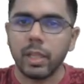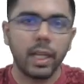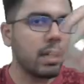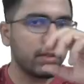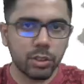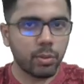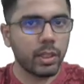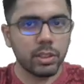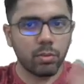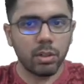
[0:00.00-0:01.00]
11 square
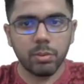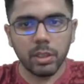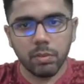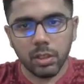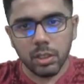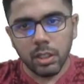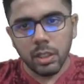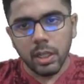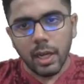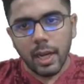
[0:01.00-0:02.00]
is 121.
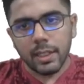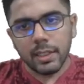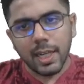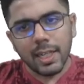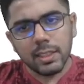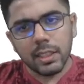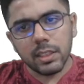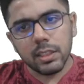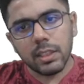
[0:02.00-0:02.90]
And can I say this,